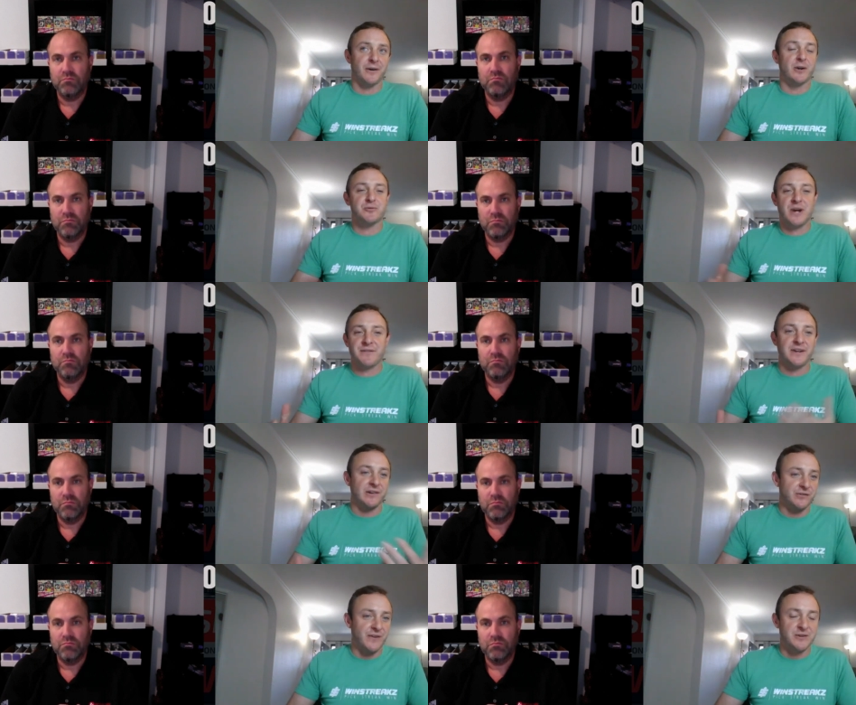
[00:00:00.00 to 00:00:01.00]
Speaker 1: you know
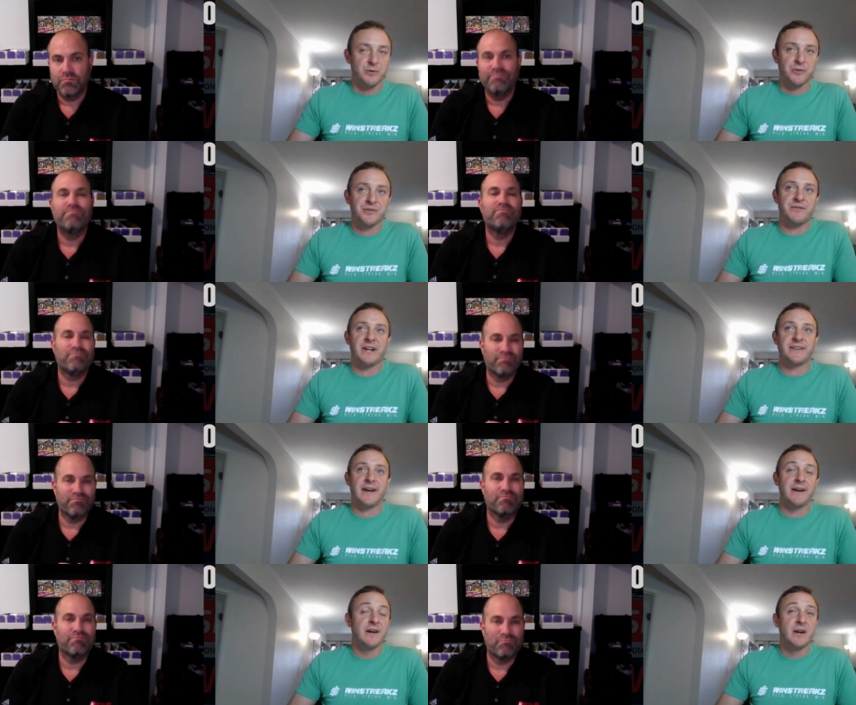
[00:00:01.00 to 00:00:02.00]
draftkings fanduel stuff like mm.
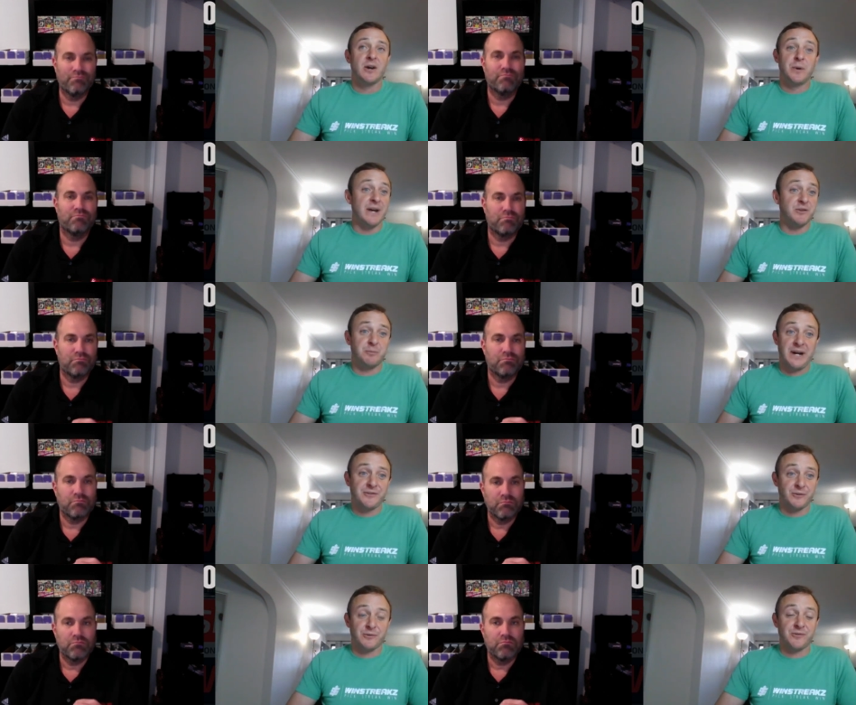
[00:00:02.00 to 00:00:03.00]
that we have
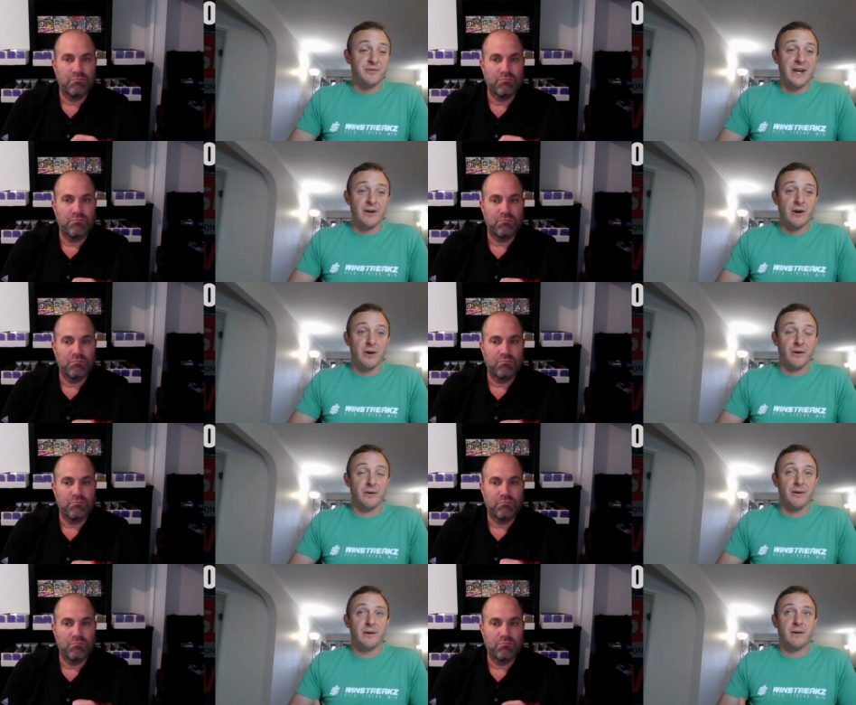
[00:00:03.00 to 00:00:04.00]
sponsors that are
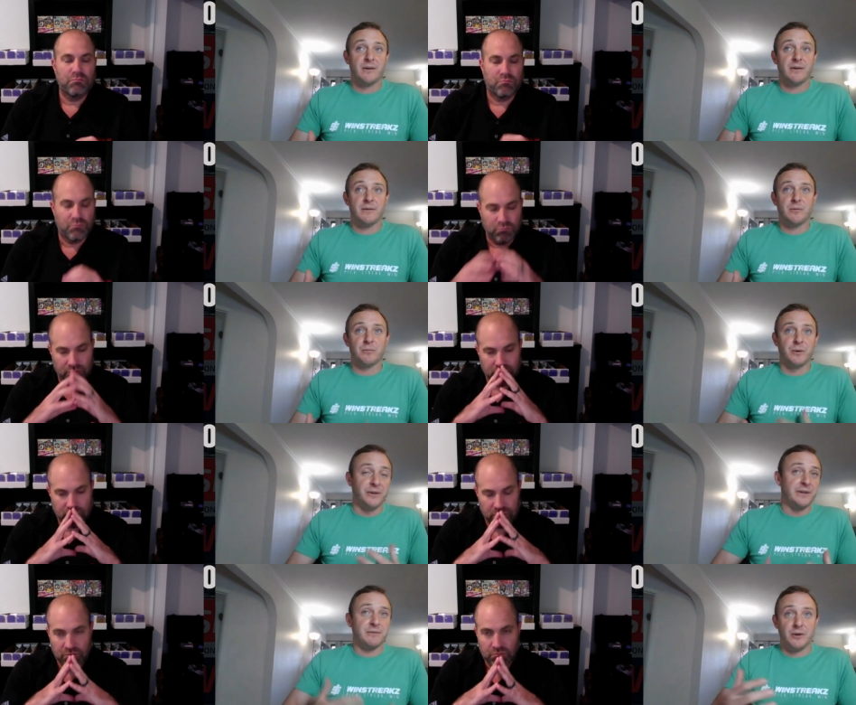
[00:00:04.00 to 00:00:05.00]

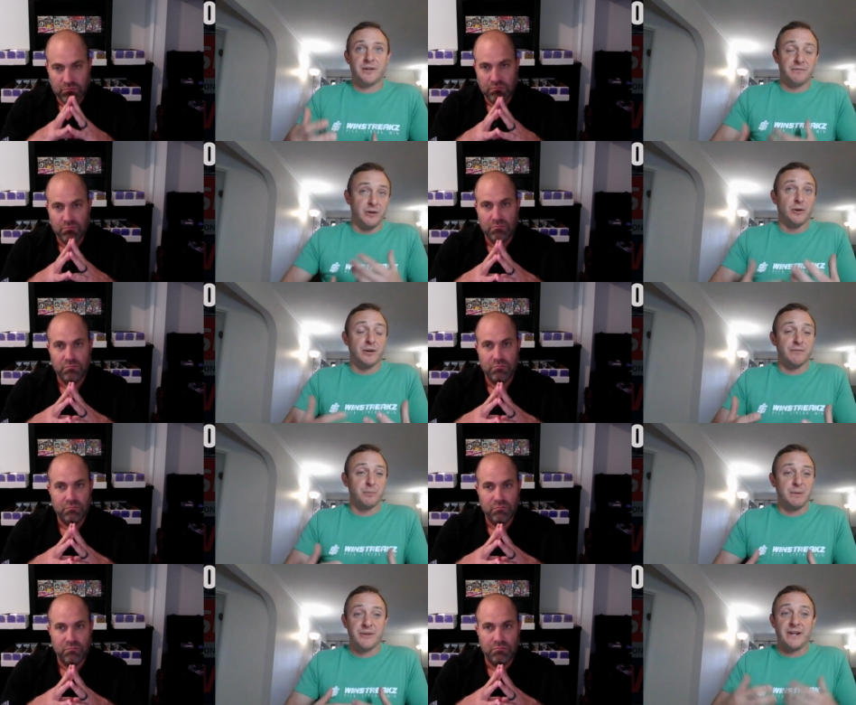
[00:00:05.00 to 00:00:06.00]
really looking you know looking for
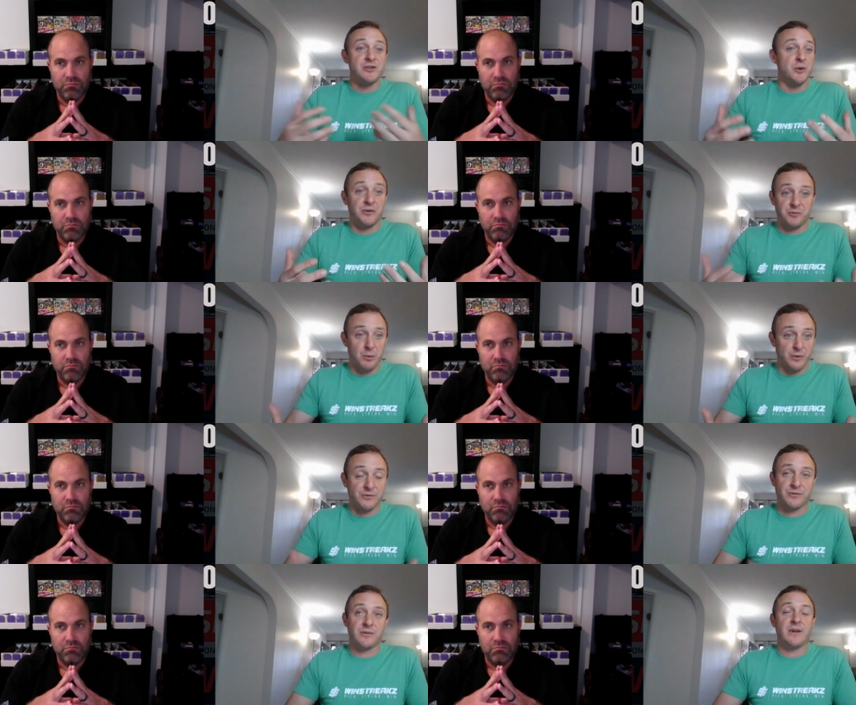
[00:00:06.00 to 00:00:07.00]
people that enjoy
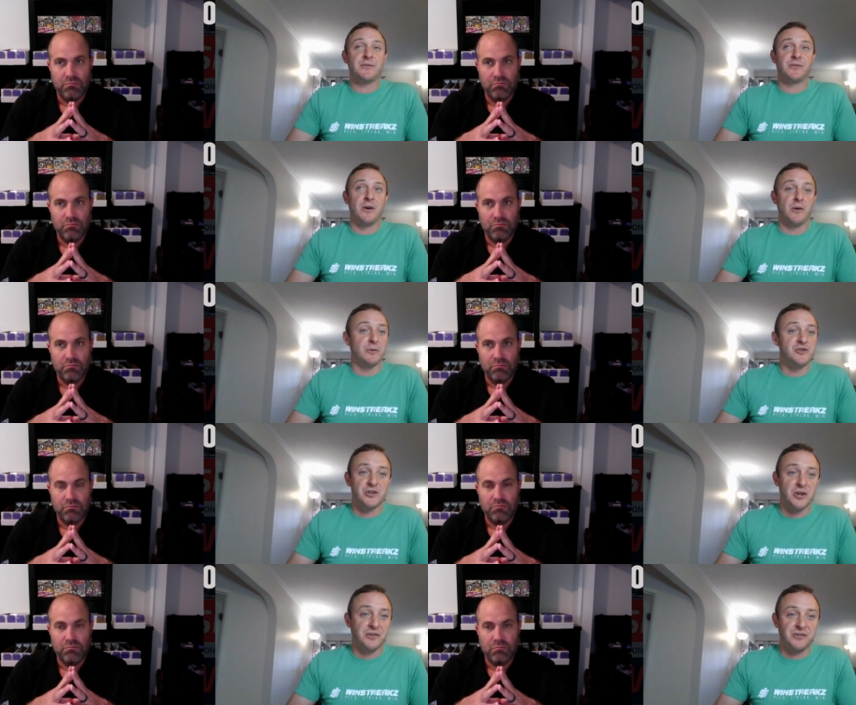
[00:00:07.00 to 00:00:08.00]
sports so
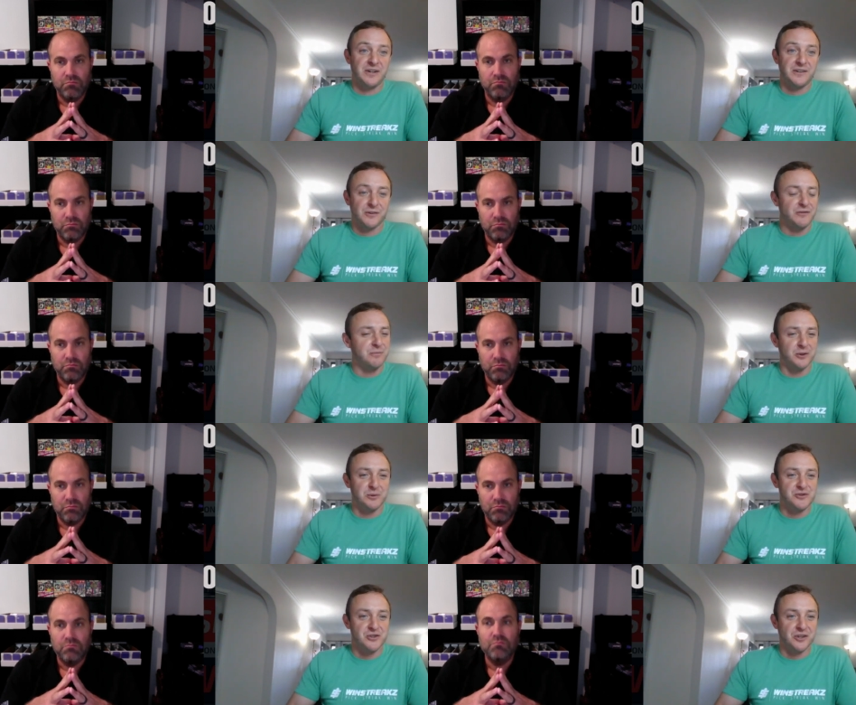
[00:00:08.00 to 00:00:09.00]
Chinook Seeds, are you familiar
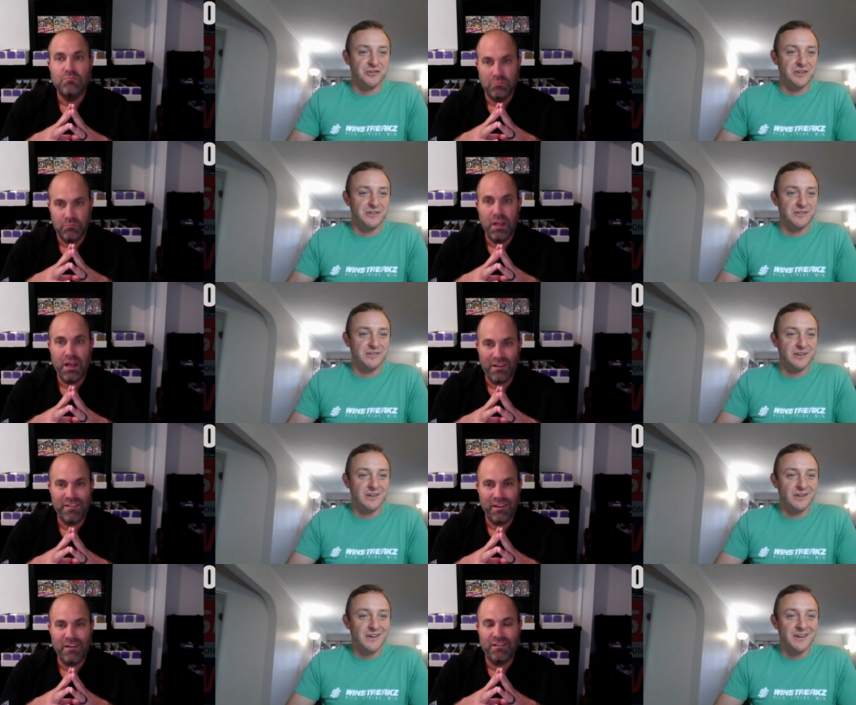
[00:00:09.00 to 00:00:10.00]
with Chinook Seeds? Yeah,
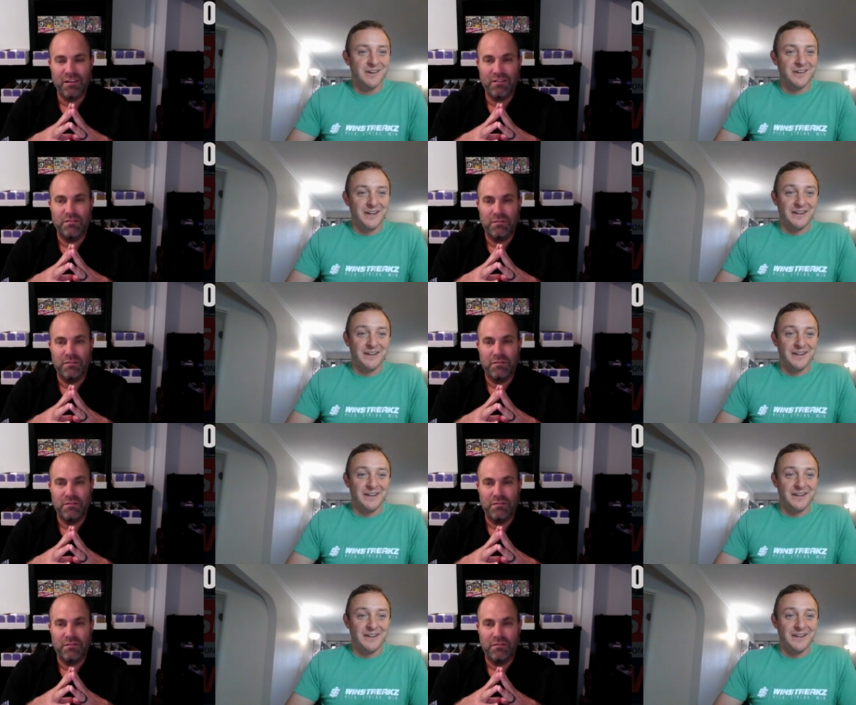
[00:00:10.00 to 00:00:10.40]
yeah, yeah.